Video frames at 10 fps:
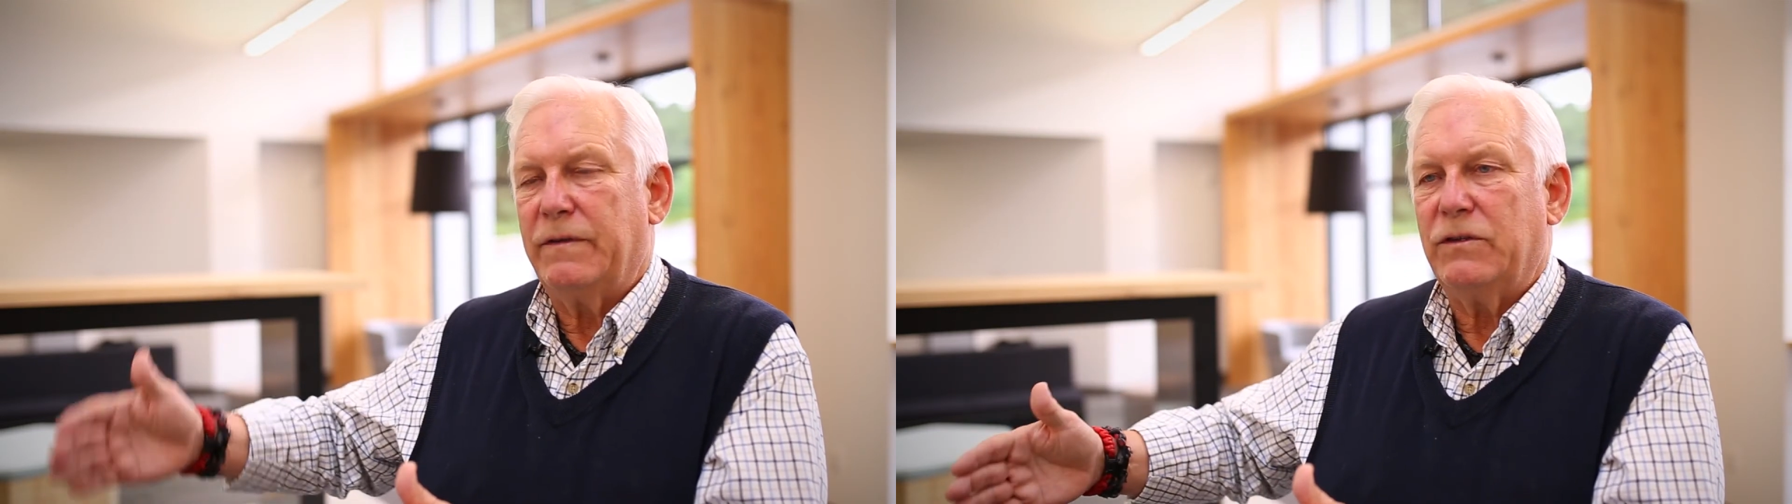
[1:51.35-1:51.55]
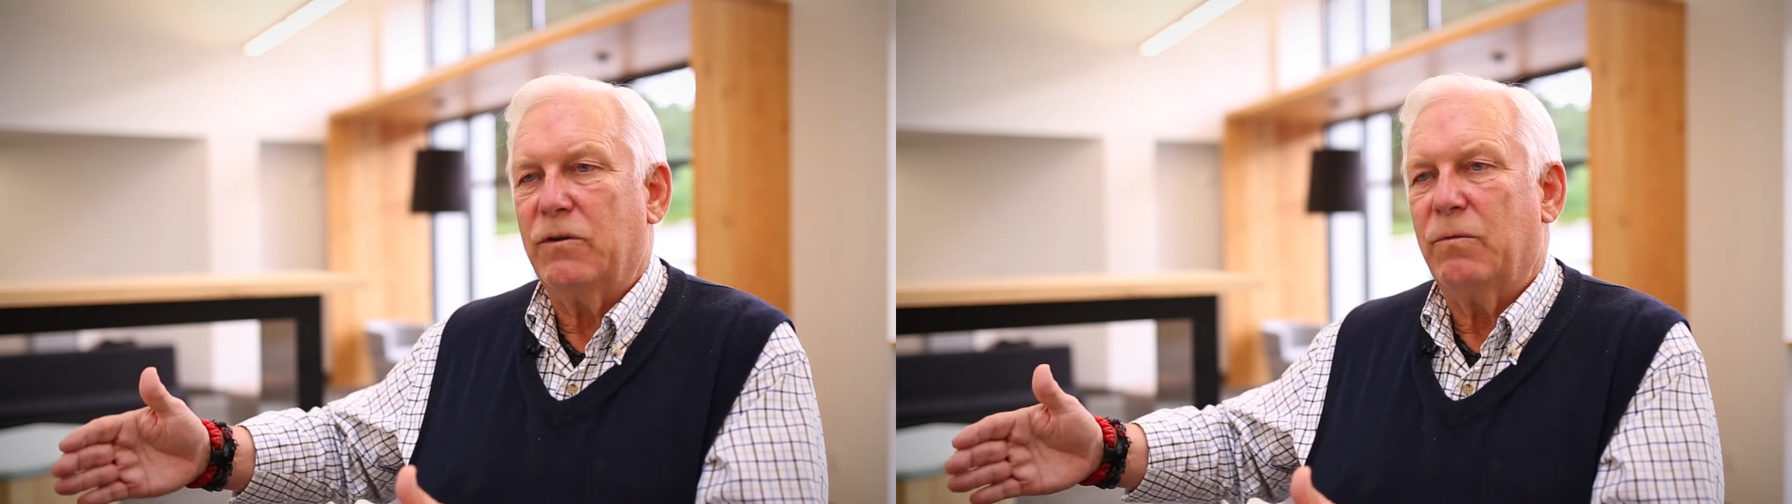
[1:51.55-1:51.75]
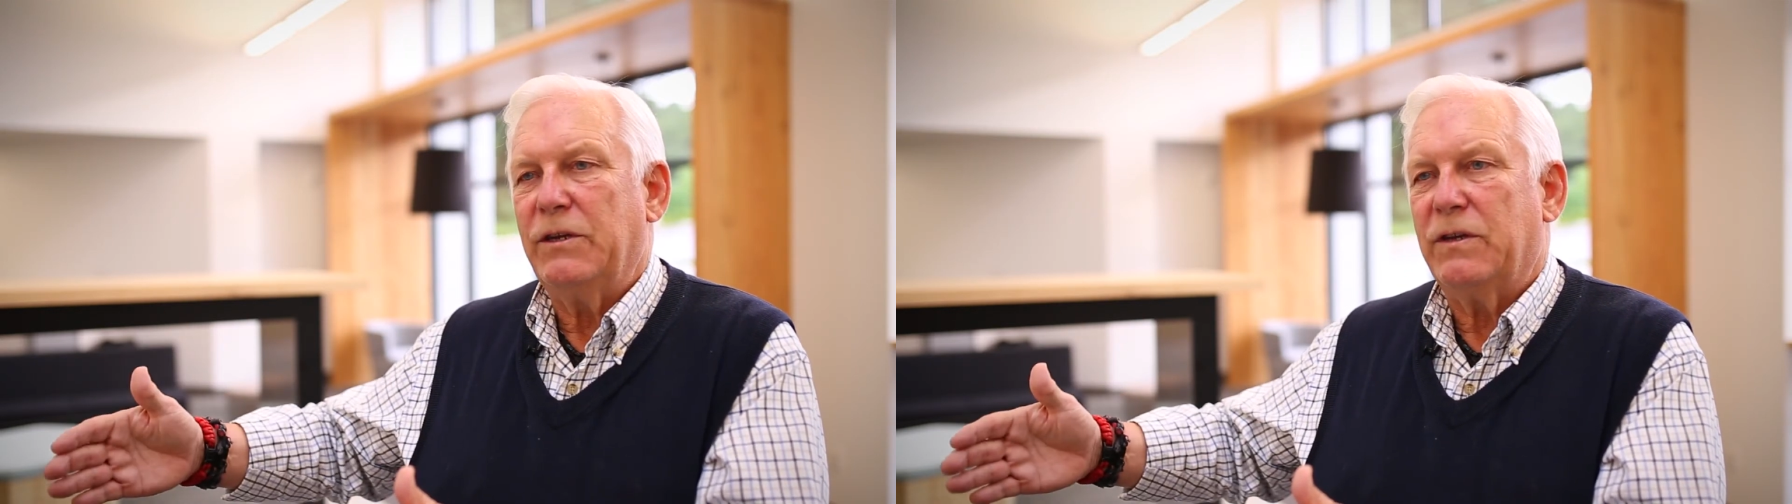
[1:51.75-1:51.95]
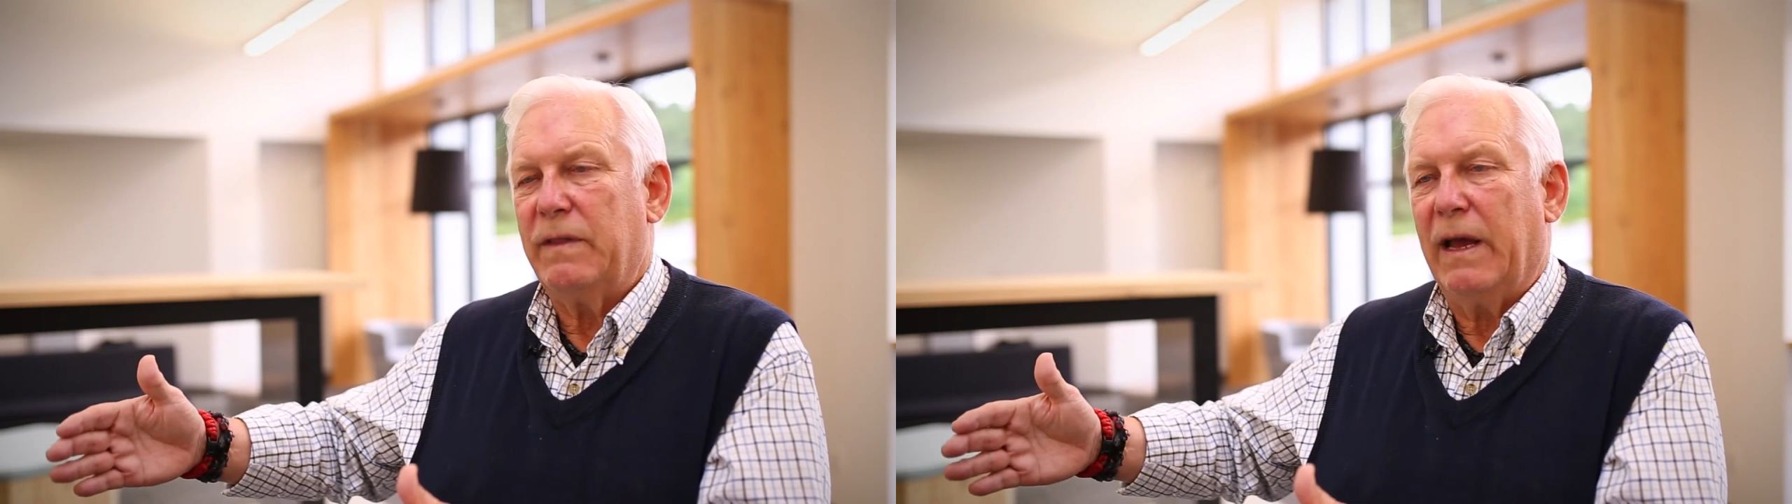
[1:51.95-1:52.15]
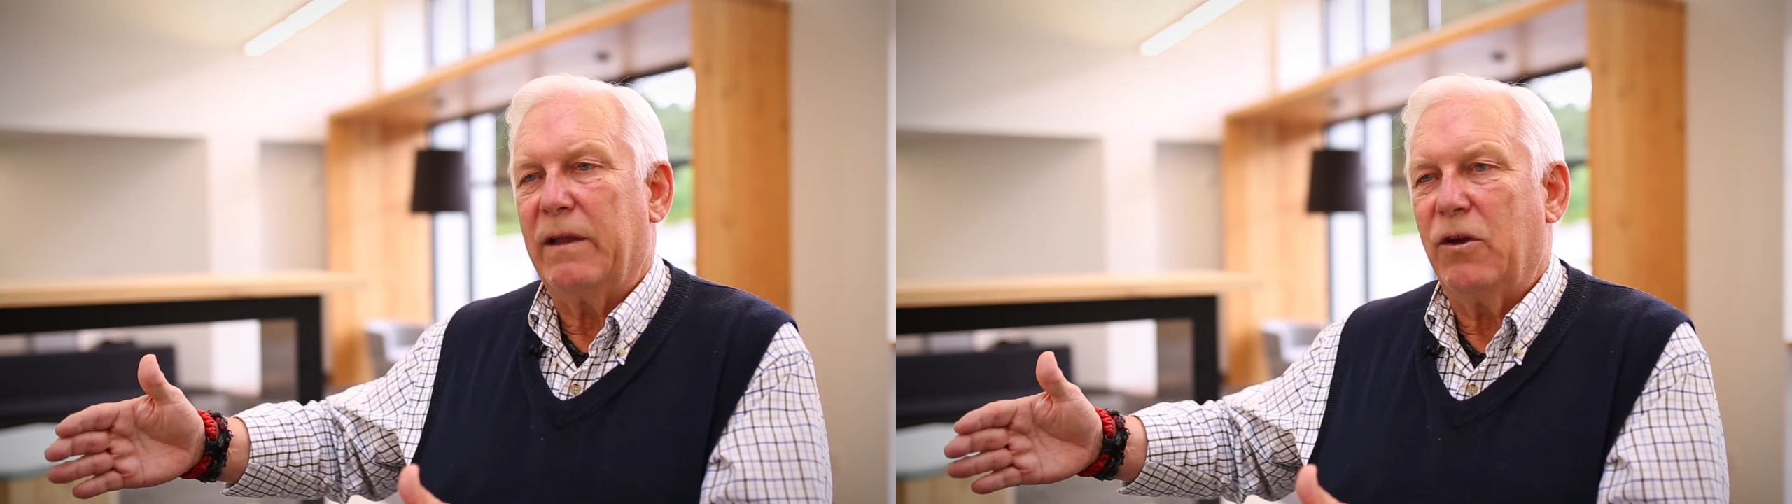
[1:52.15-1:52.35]

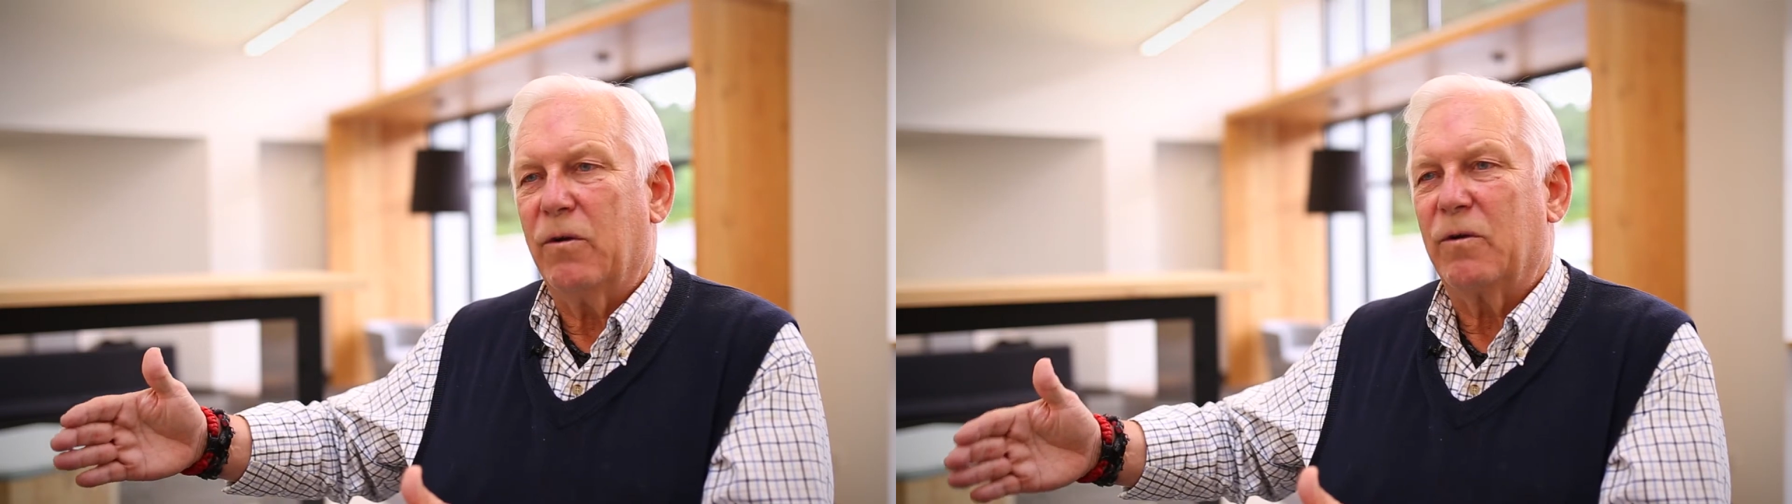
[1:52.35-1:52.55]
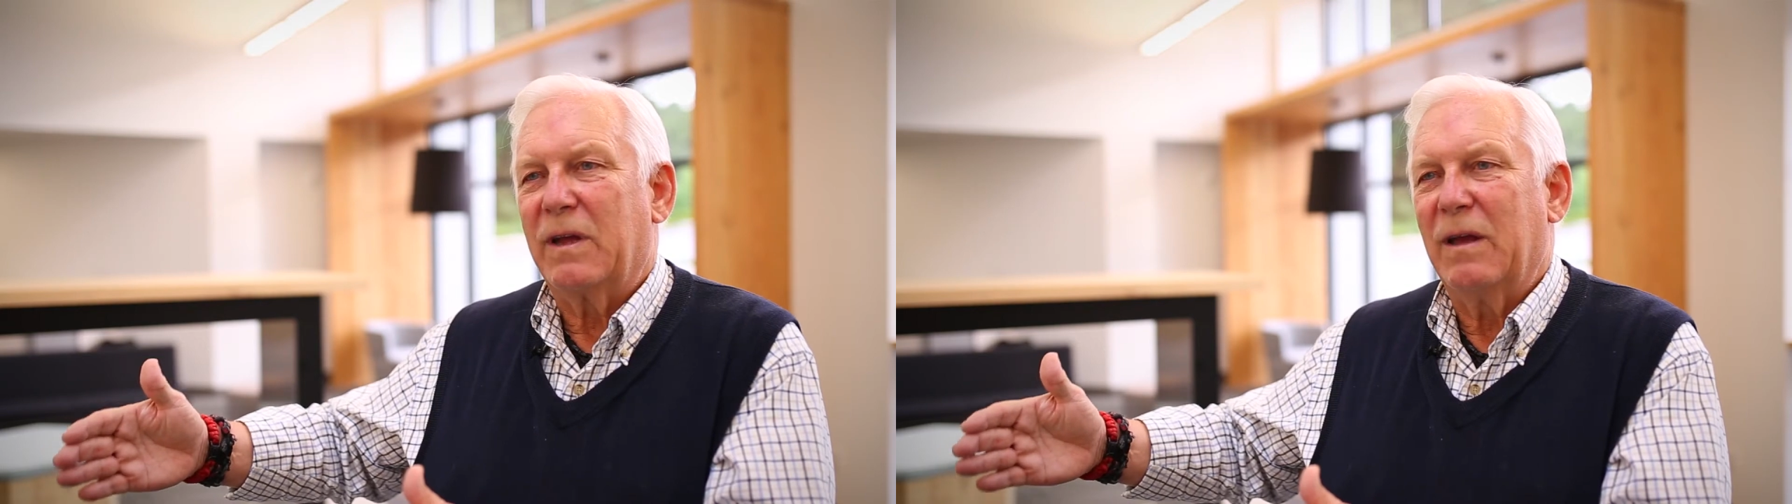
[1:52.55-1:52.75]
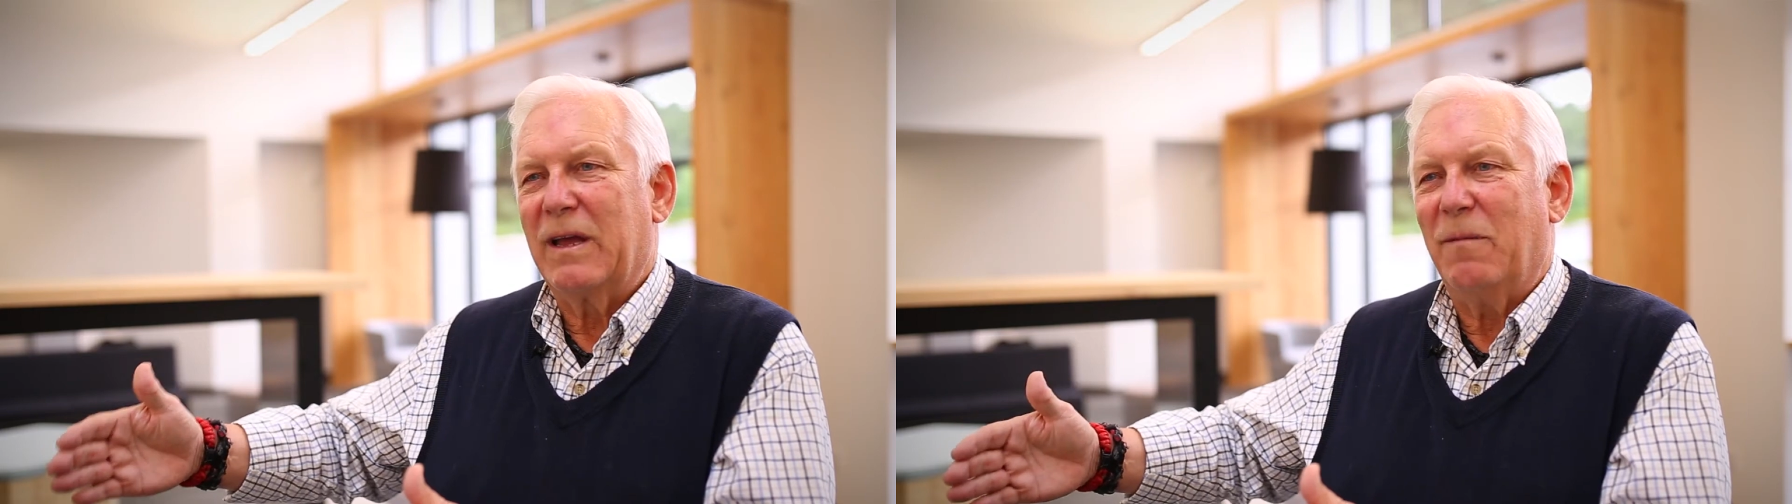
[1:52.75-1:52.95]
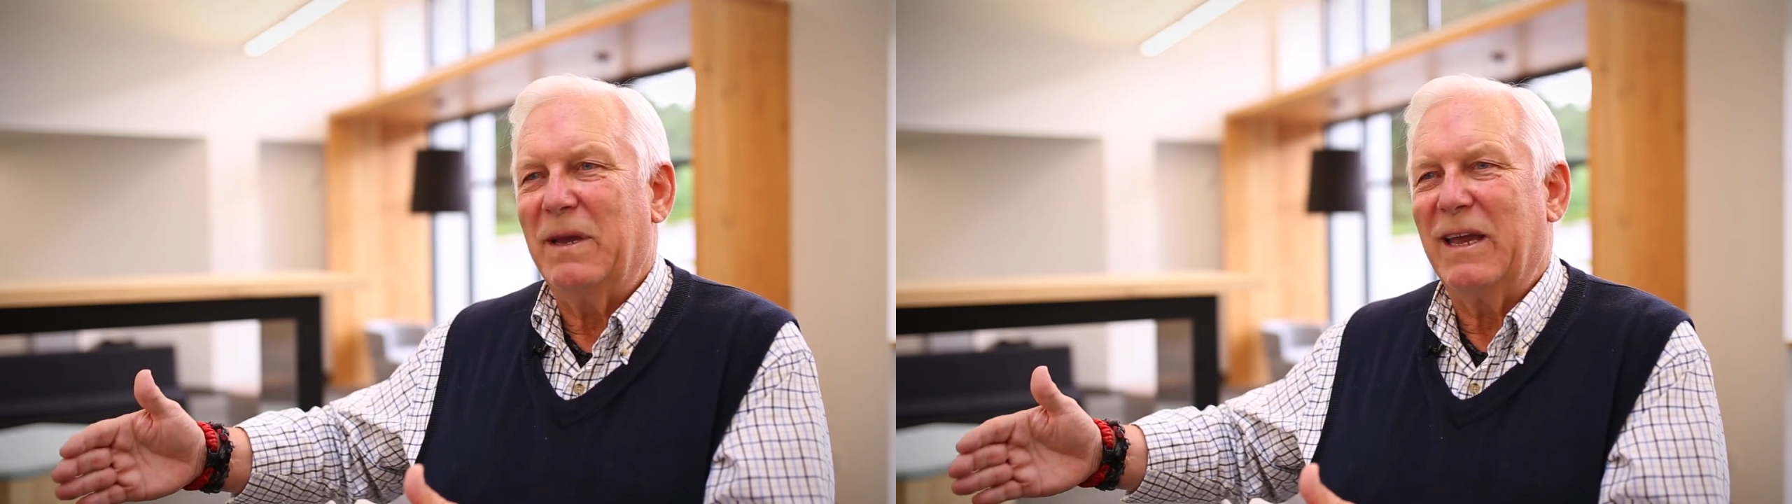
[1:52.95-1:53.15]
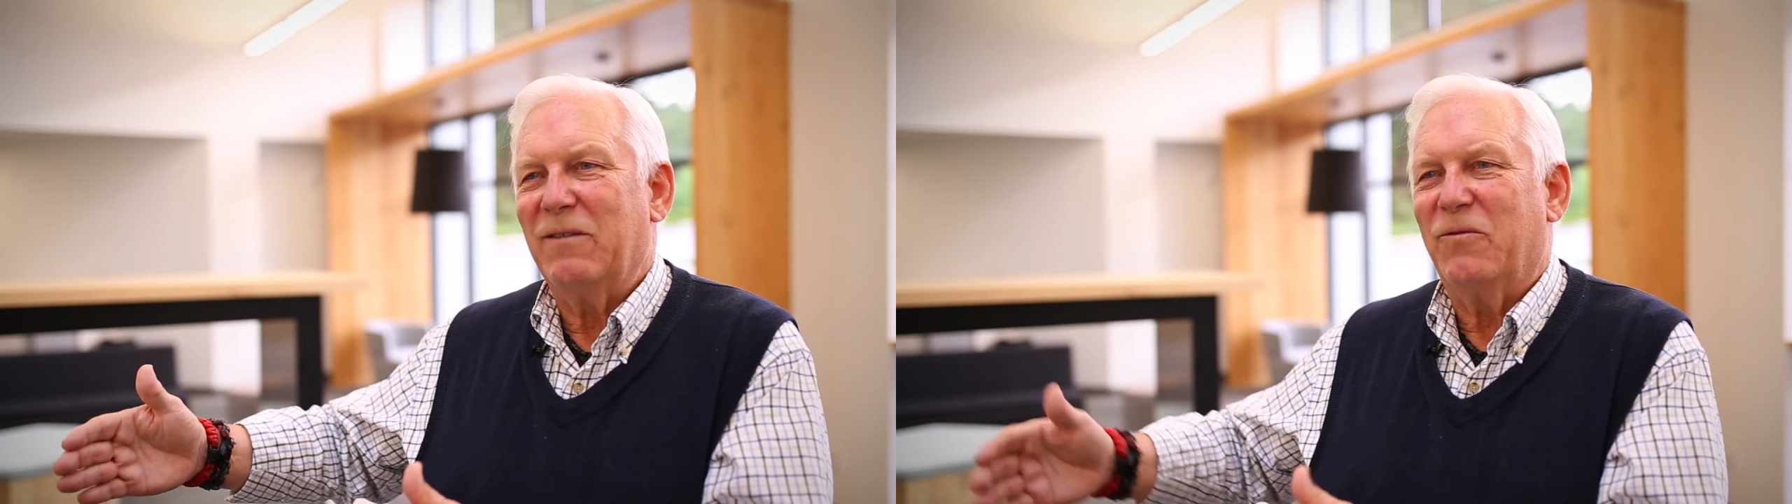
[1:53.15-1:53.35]
situation that you're coming in